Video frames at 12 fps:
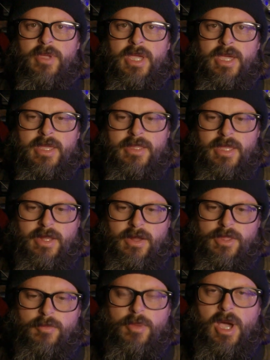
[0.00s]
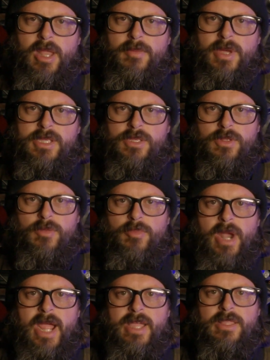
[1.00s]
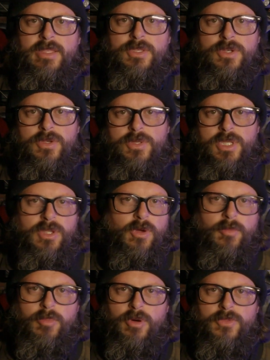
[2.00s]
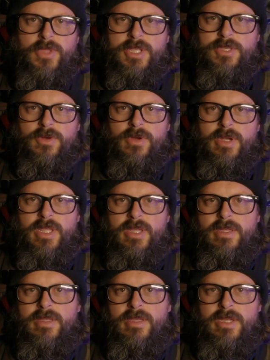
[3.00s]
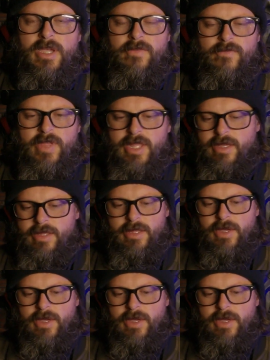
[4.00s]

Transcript: and then on the bottom has a little bracket that screws into a bolt that's already conveniently